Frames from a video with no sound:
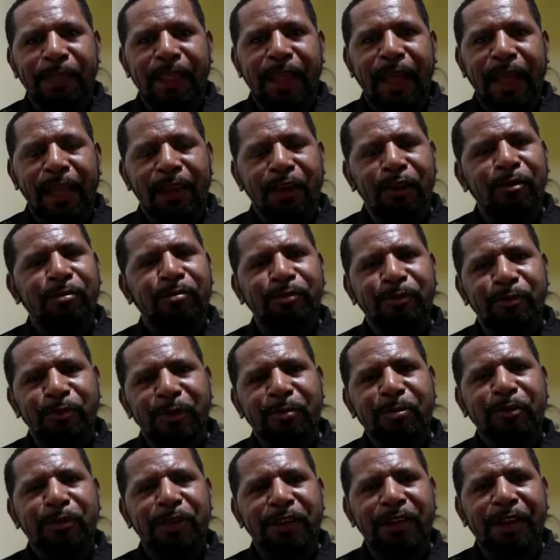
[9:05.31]
I hope we're
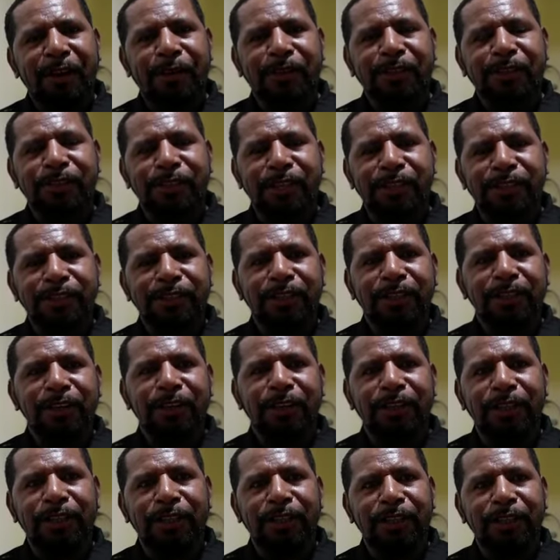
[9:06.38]
putting our trust in
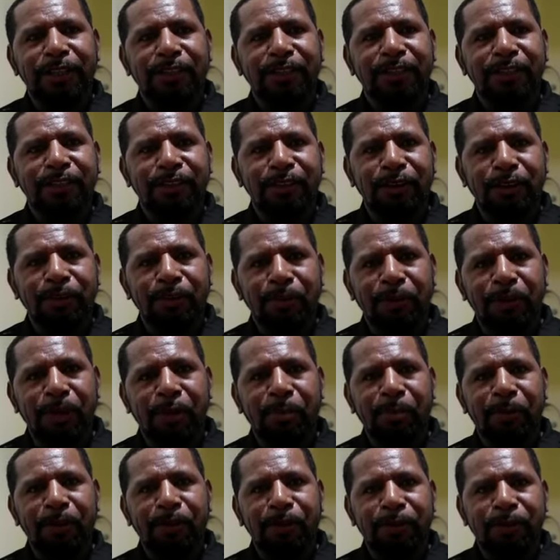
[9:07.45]
God that God will
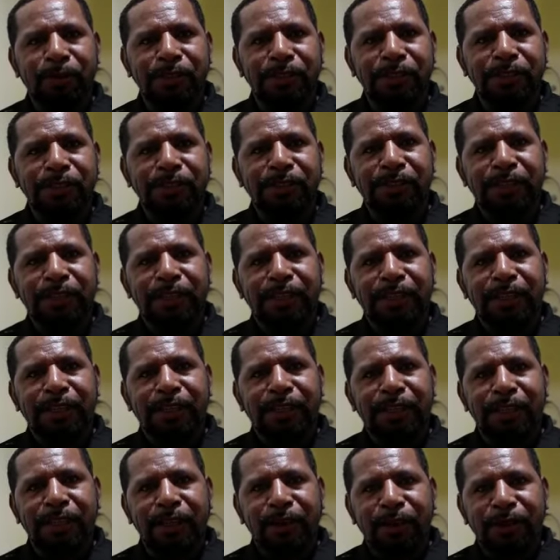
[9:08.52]
open doors.
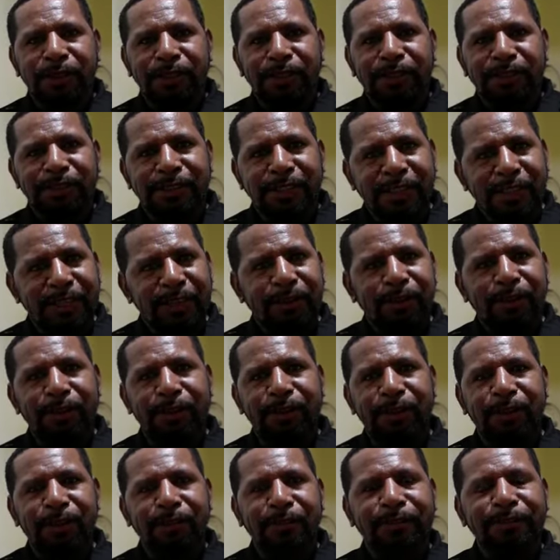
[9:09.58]
God is the God
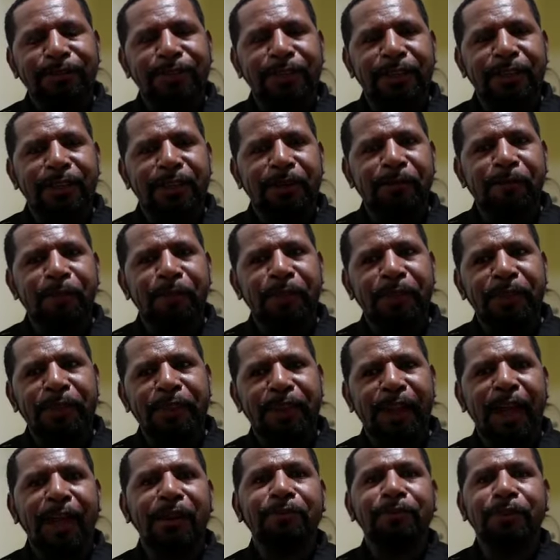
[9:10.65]
of
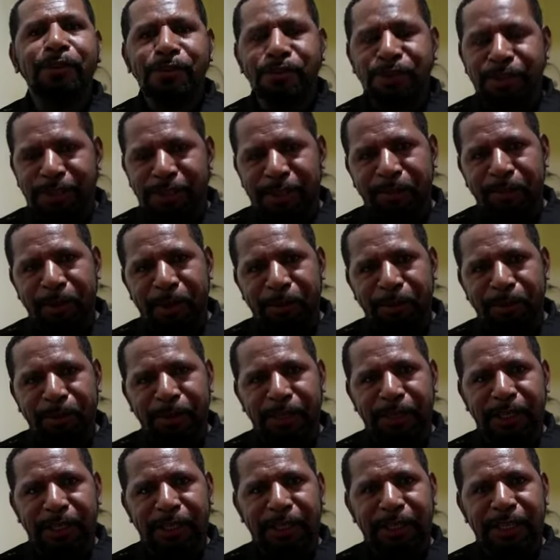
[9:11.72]
unfortunate people,
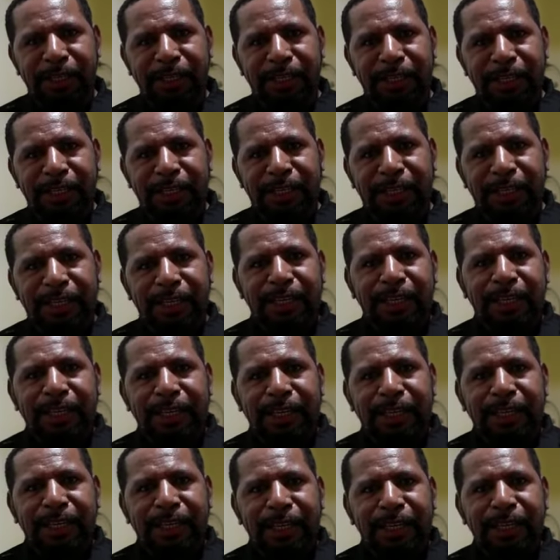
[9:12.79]
and
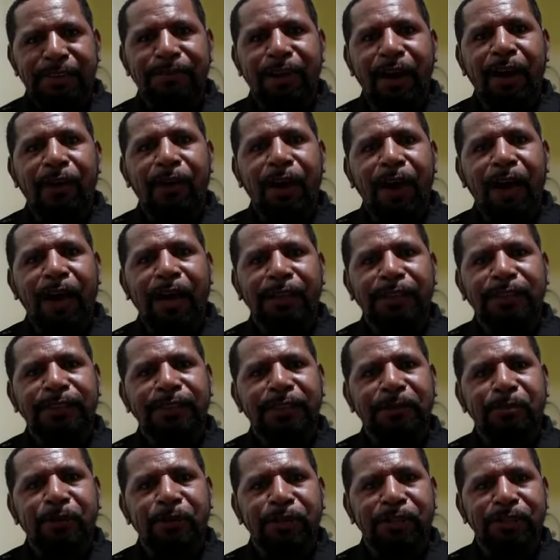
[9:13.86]
if our hearts
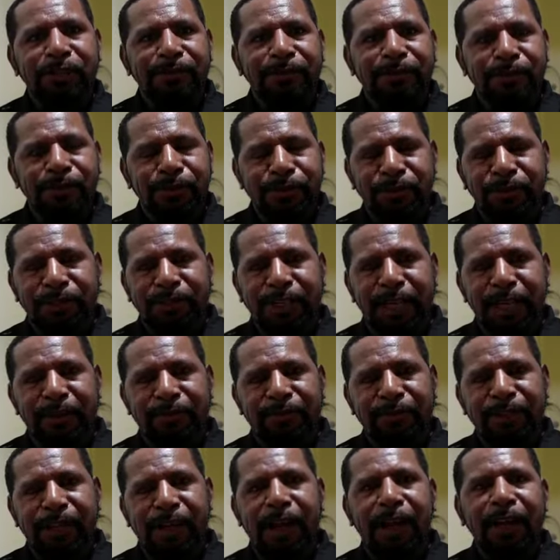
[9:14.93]
and motives to
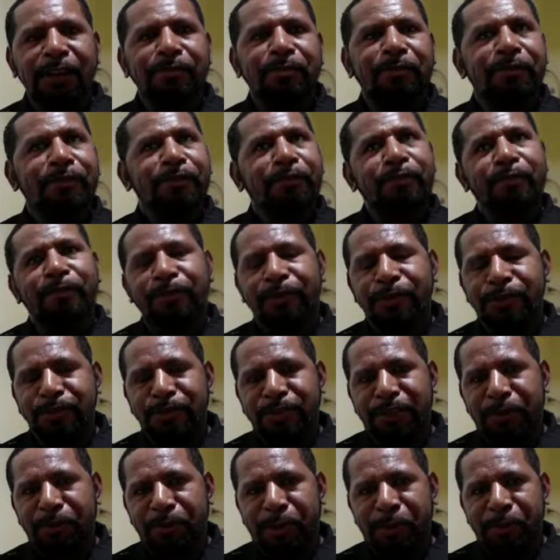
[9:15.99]
save the
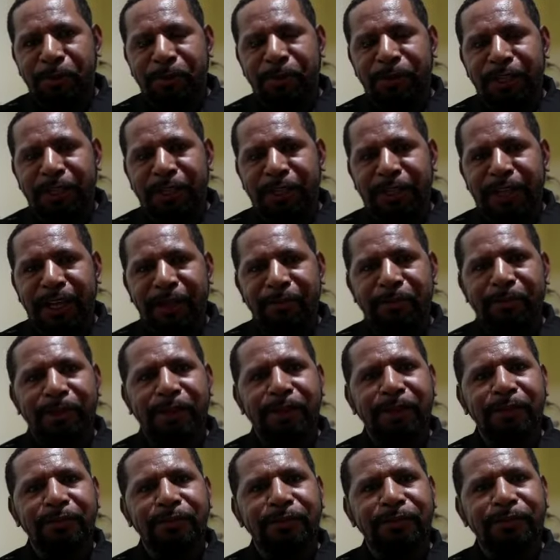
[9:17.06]
unfortunate people, then I
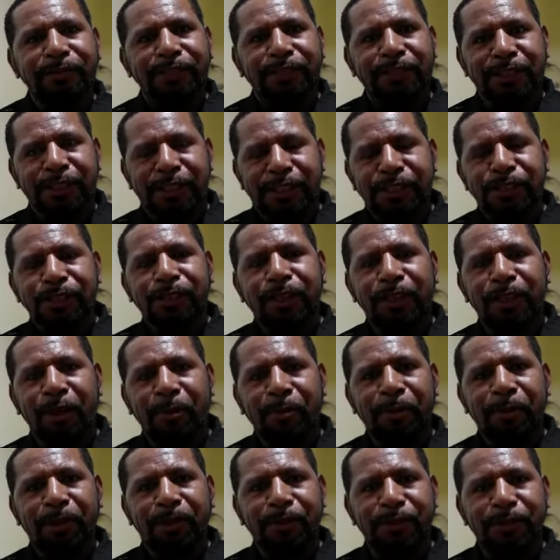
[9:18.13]
believe He's going to
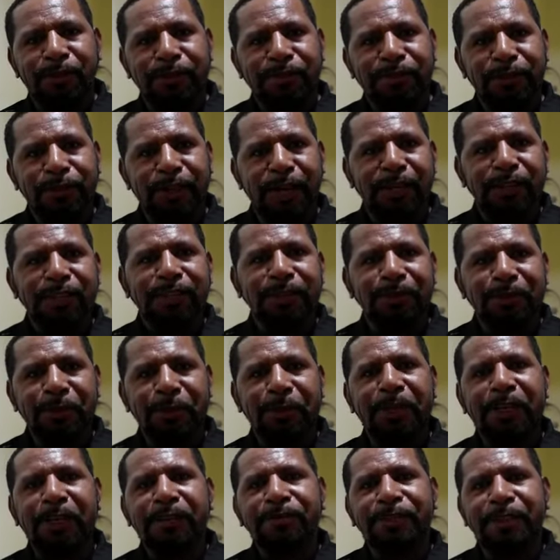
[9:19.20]
open doors for us, and we
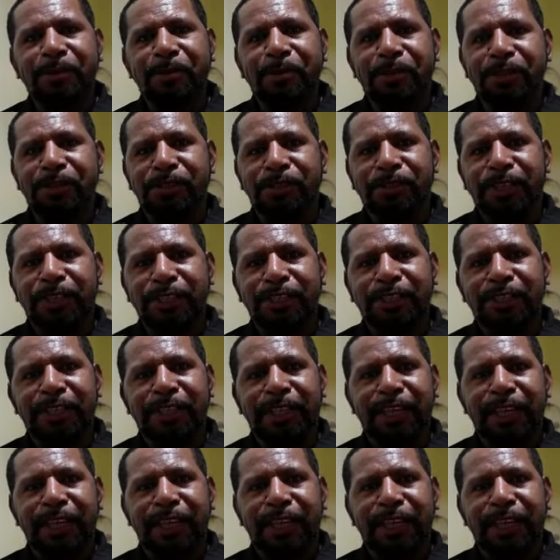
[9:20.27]
will have some contracts,